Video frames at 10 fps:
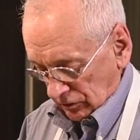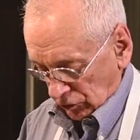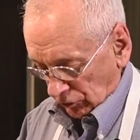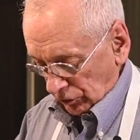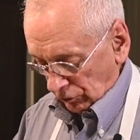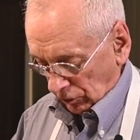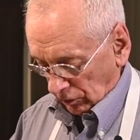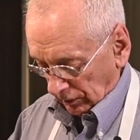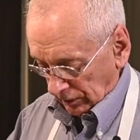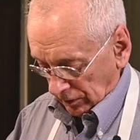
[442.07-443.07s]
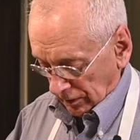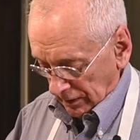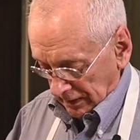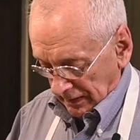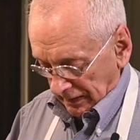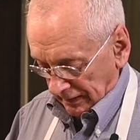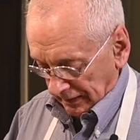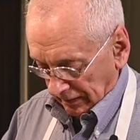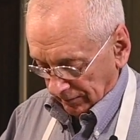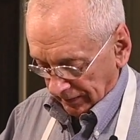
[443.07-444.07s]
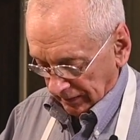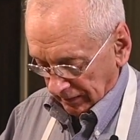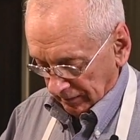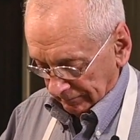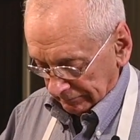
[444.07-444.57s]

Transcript: shown you earlier, and how they,